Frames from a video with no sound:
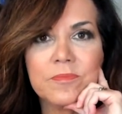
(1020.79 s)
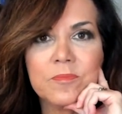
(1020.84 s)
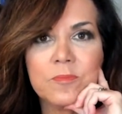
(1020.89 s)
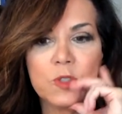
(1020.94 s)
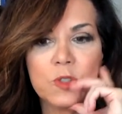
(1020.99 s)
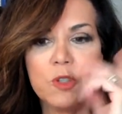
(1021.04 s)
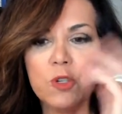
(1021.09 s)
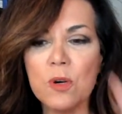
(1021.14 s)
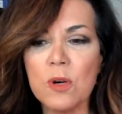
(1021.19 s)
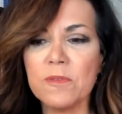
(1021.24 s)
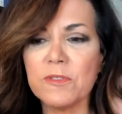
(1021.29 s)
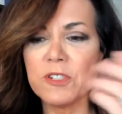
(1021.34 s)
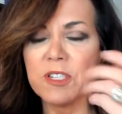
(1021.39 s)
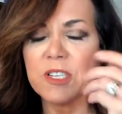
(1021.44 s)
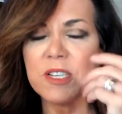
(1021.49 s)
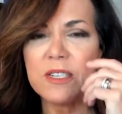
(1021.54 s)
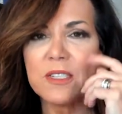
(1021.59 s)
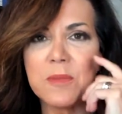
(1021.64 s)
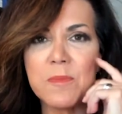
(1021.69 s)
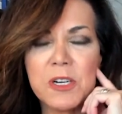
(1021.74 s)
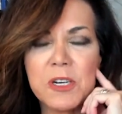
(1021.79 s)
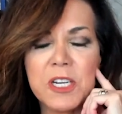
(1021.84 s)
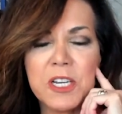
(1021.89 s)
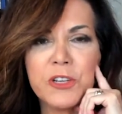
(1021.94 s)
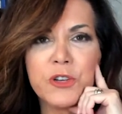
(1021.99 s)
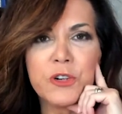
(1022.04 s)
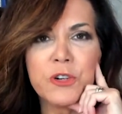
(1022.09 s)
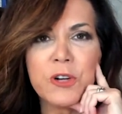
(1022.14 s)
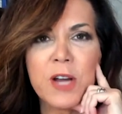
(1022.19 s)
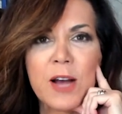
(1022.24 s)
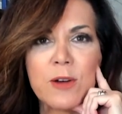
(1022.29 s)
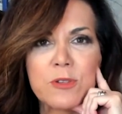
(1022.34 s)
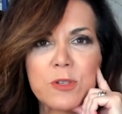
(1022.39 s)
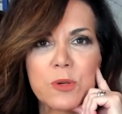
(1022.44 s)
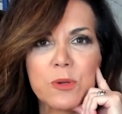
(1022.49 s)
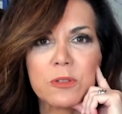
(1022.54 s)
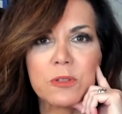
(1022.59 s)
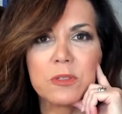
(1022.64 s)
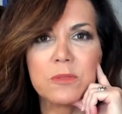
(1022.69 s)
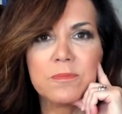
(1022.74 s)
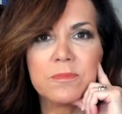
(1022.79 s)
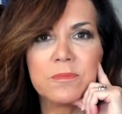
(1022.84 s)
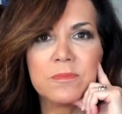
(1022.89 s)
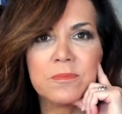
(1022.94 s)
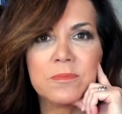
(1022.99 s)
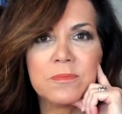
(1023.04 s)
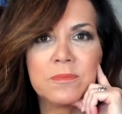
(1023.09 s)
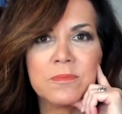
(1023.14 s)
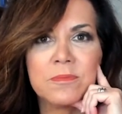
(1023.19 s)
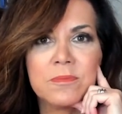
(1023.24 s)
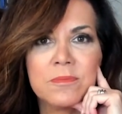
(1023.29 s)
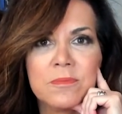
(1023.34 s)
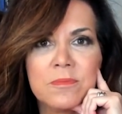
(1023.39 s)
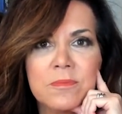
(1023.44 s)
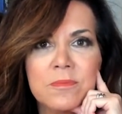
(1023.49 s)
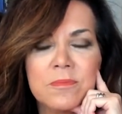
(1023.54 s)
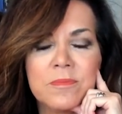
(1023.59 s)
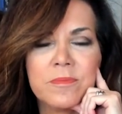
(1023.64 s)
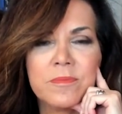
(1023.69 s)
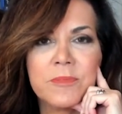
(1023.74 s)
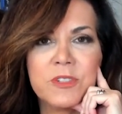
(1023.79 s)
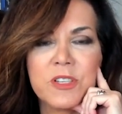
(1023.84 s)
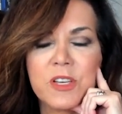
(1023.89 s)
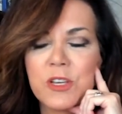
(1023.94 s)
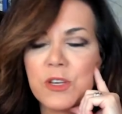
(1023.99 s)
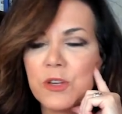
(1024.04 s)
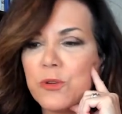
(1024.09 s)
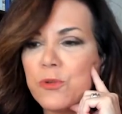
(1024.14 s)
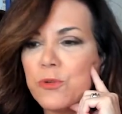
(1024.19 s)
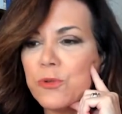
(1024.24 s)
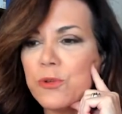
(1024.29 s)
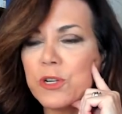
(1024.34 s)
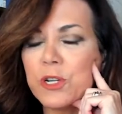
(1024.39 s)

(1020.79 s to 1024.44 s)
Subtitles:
Who oversees the money in your household? Is it you, your